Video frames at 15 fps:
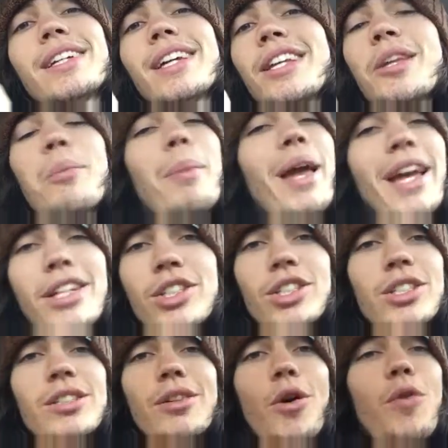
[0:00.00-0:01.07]
in the
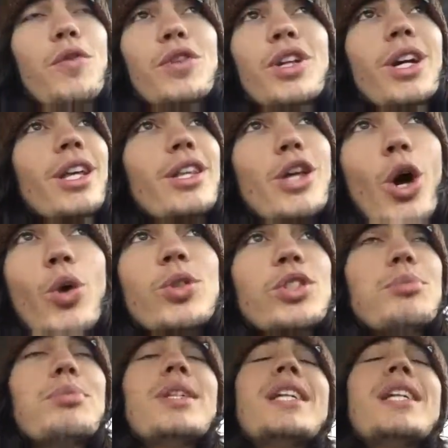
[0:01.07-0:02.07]
mansion overlooking the ocean